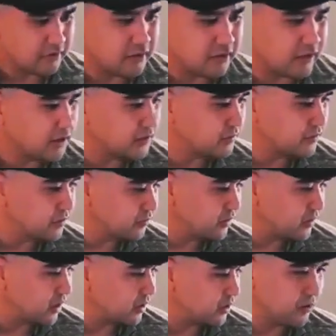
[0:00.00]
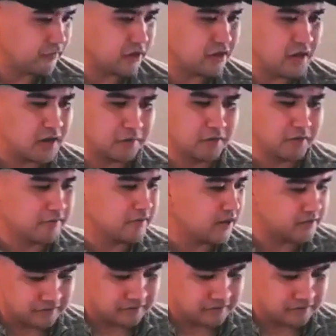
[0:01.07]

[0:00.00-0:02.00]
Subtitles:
Light Seer deck here. I've got a couple of decks here,